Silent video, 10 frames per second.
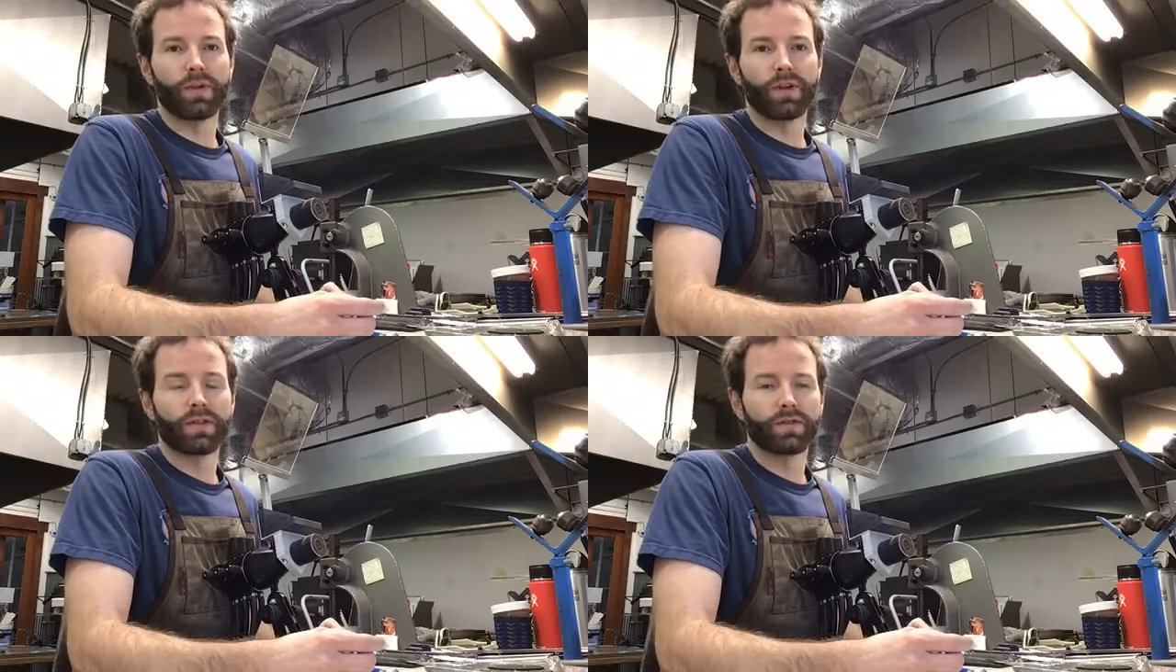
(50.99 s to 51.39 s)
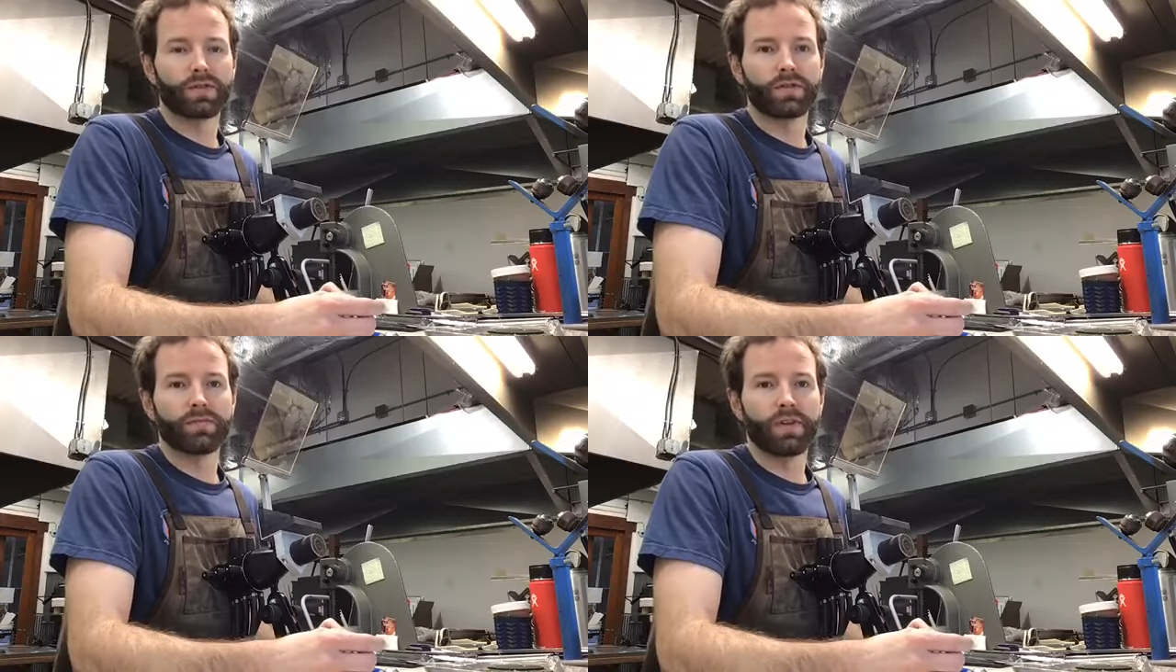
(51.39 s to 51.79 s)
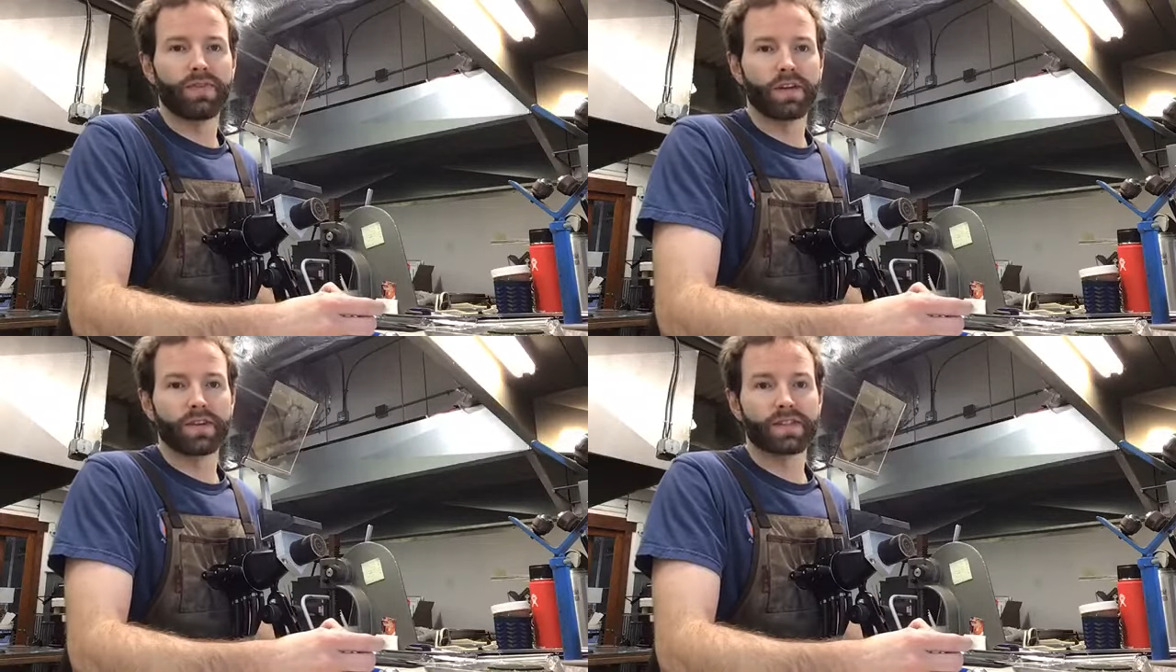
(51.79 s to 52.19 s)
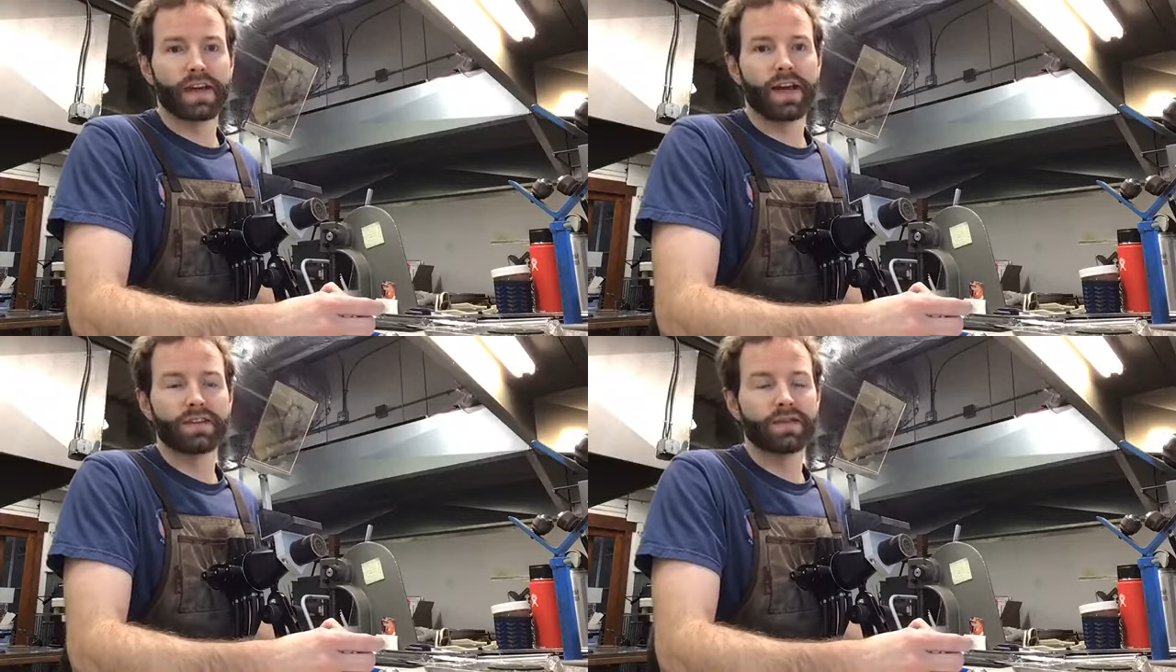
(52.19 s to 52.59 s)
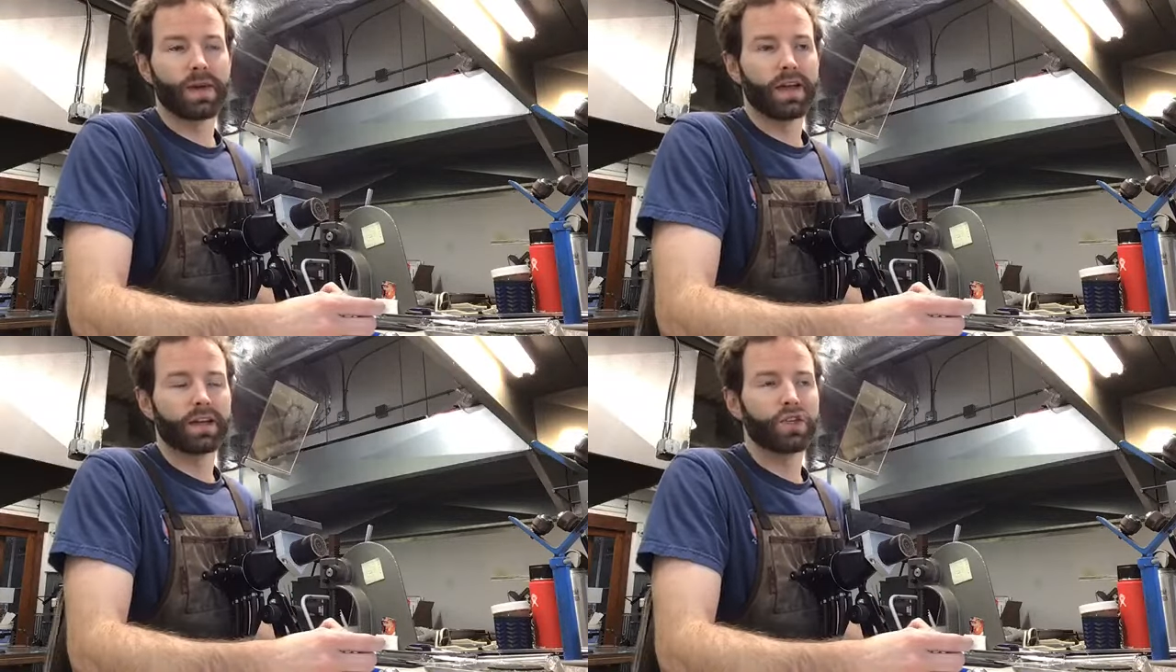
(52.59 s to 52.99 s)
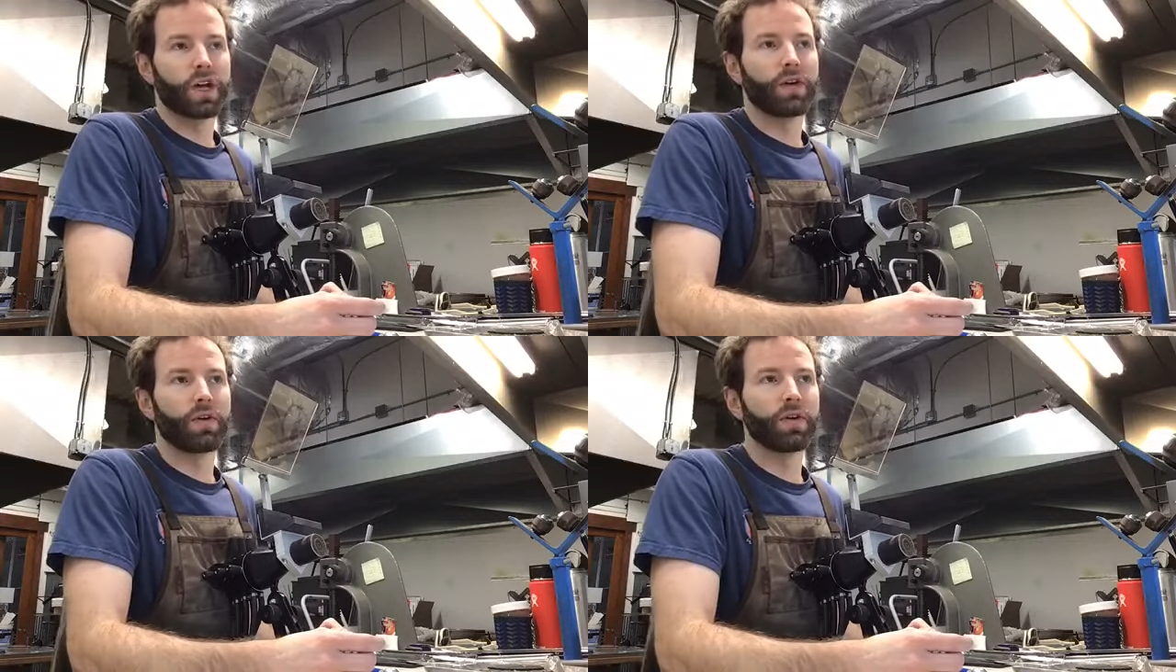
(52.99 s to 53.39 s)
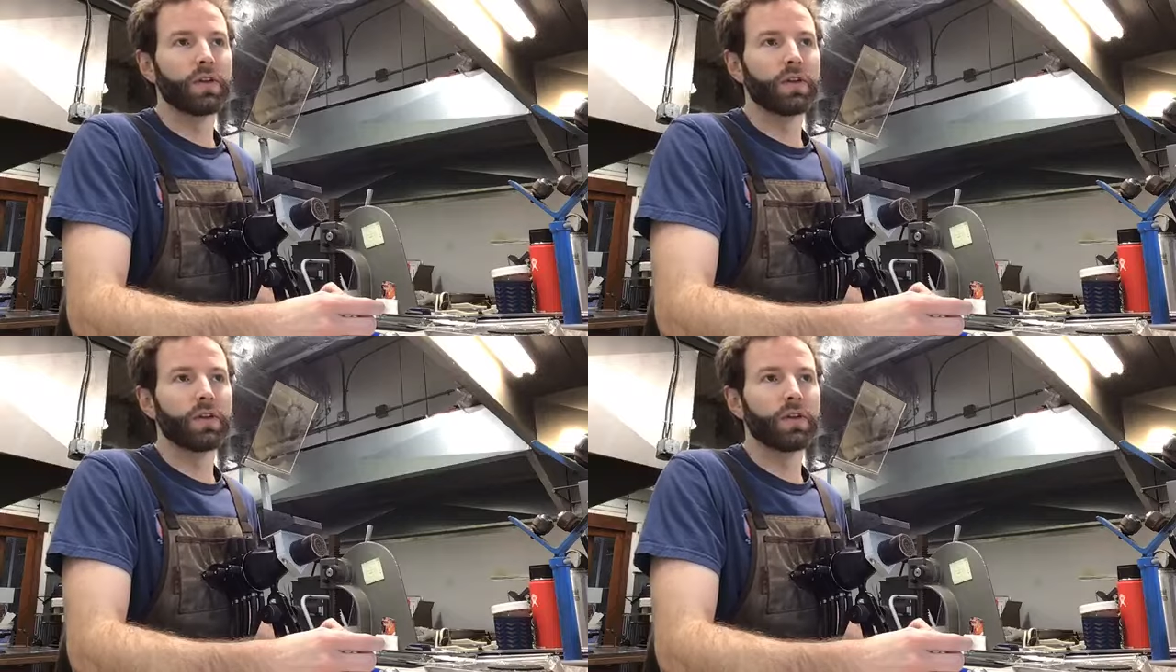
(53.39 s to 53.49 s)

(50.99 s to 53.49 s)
Those are my favorite style to make in general.